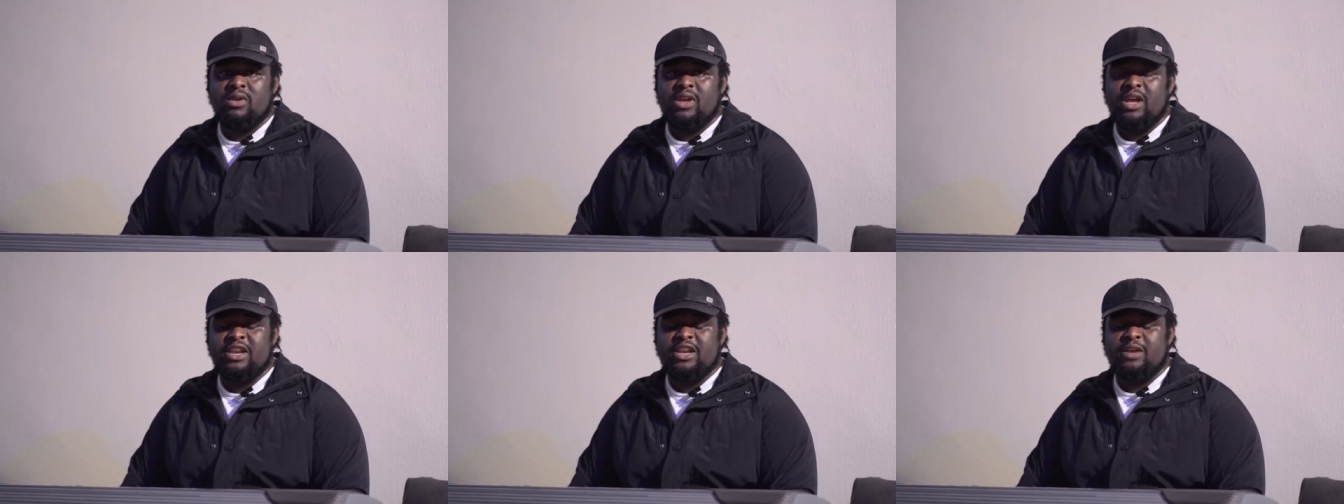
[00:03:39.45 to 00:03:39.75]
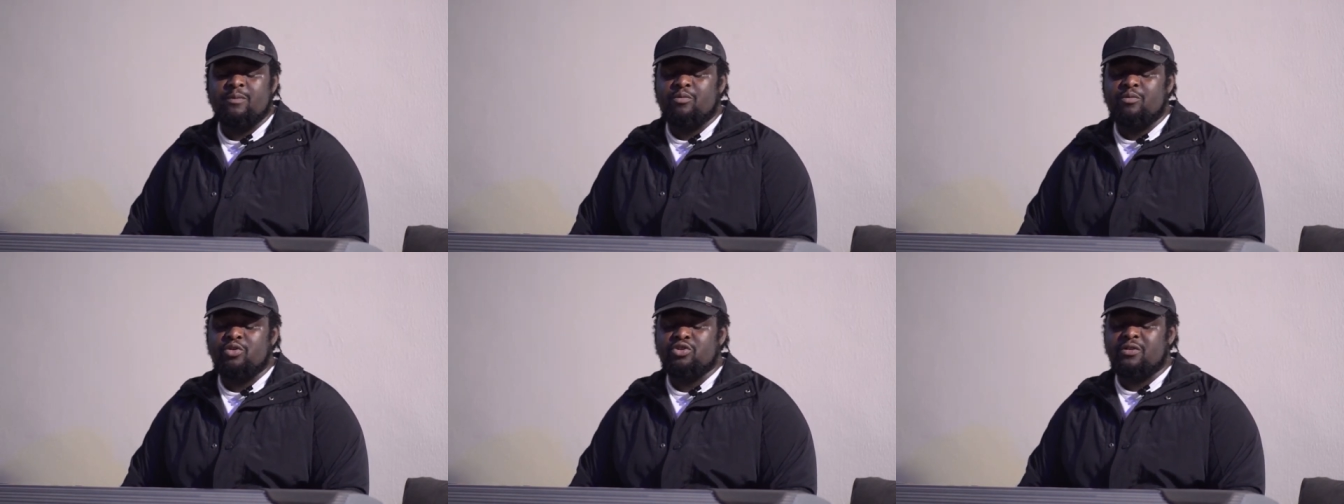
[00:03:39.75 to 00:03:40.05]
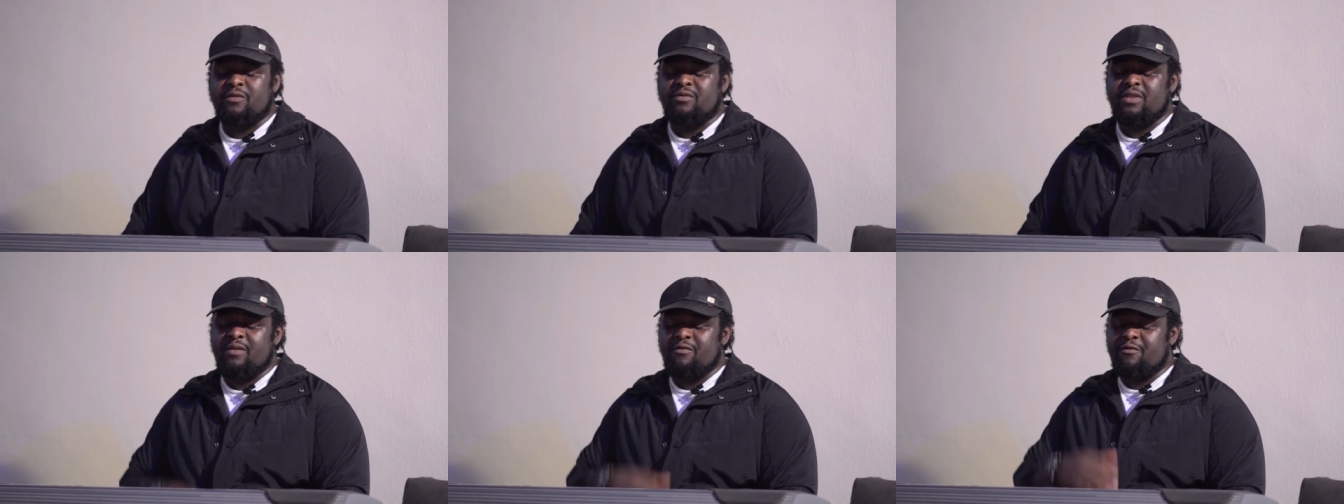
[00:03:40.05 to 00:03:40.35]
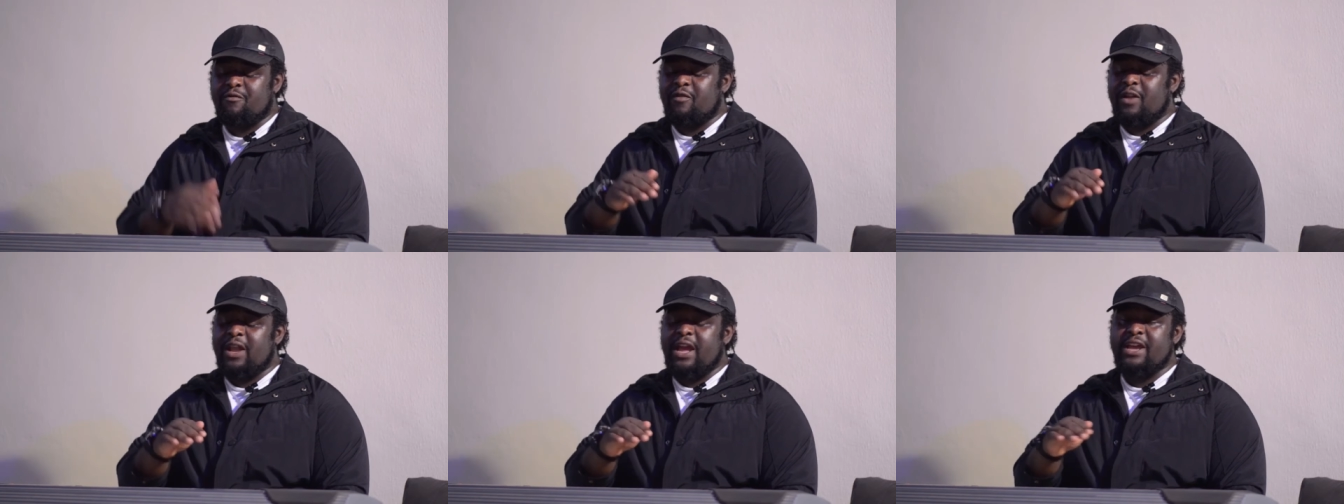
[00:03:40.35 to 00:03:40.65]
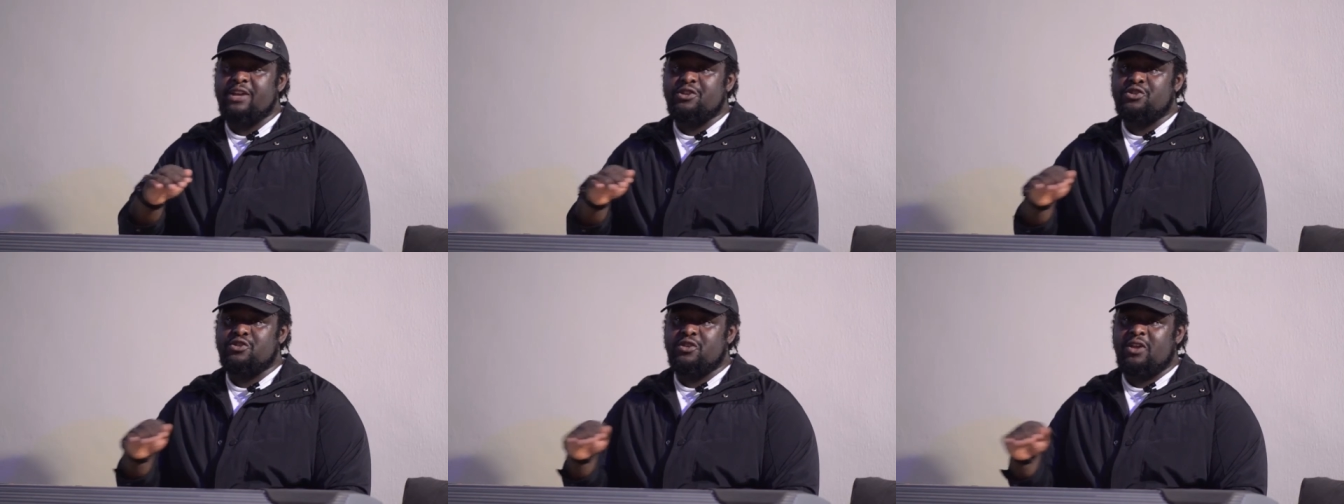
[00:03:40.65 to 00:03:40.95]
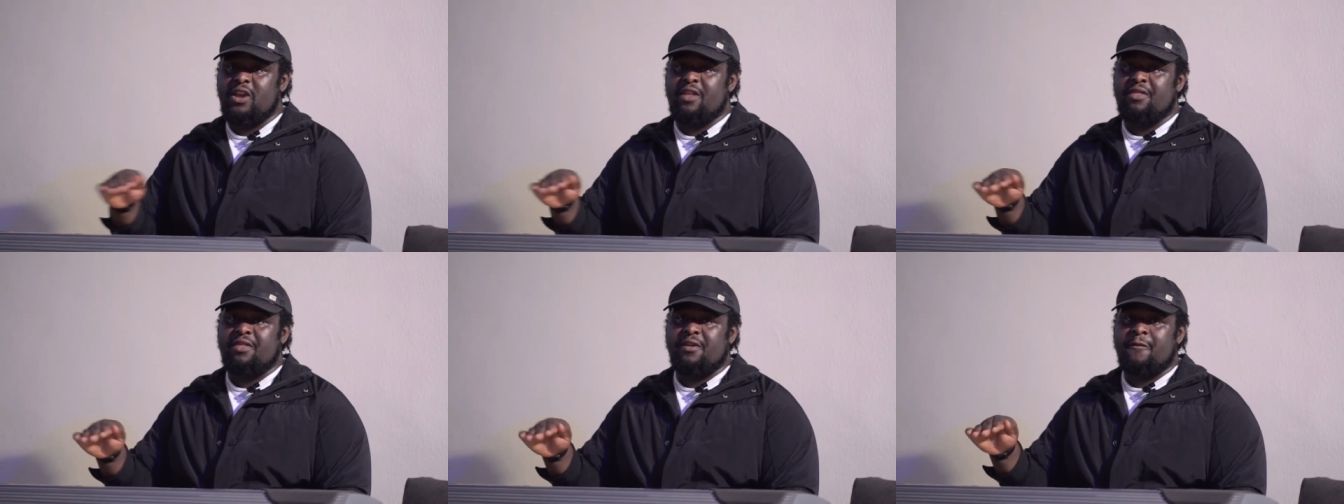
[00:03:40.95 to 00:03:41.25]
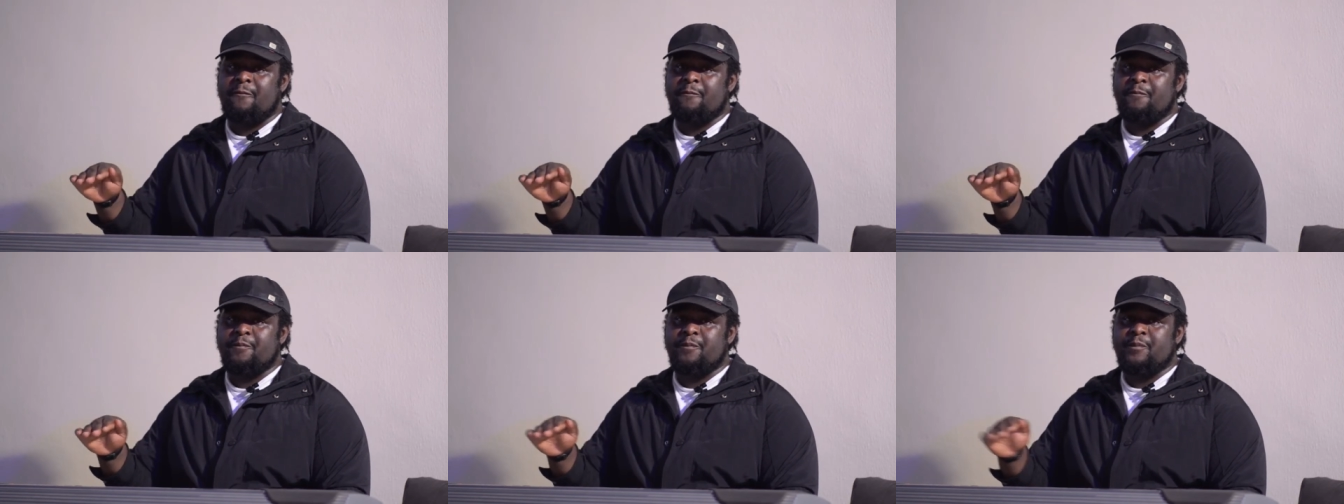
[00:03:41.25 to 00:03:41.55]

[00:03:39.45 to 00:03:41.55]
and then both of them flying together.